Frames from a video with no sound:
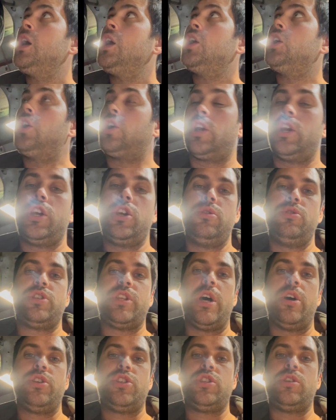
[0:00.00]
You're going to use
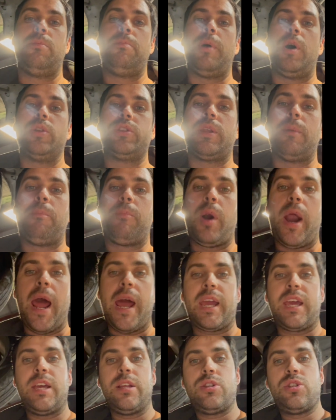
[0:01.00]
those to bolt the
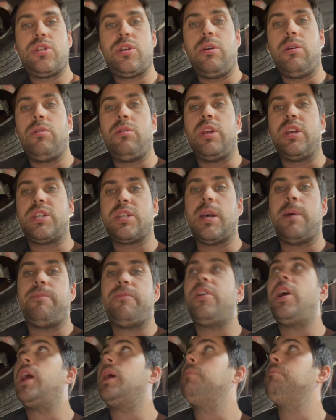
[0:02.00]
bracket to the
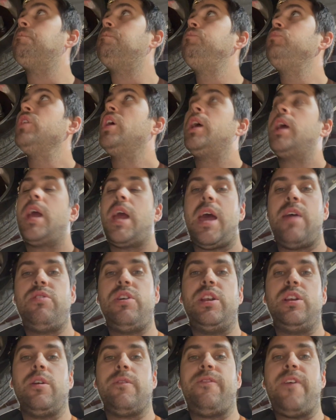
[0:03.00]
subframe, and
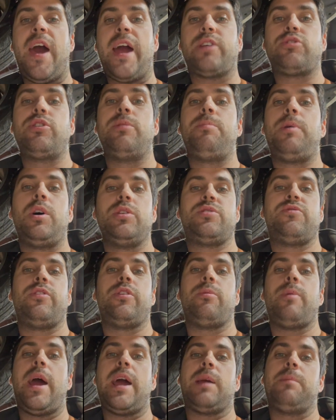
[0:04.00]
then your factory bolts for the
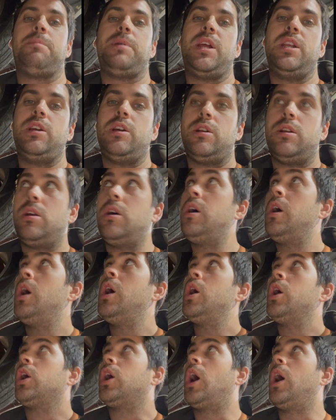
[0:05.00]
rack and pinion
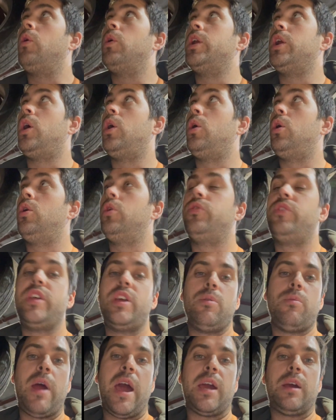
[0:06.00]
go and hold the
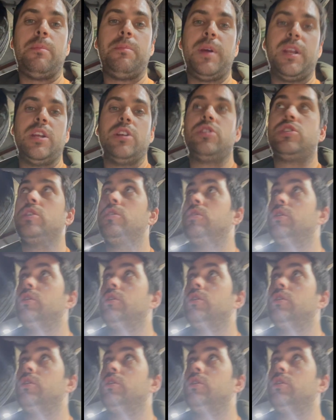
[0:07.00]
rack and pinion to the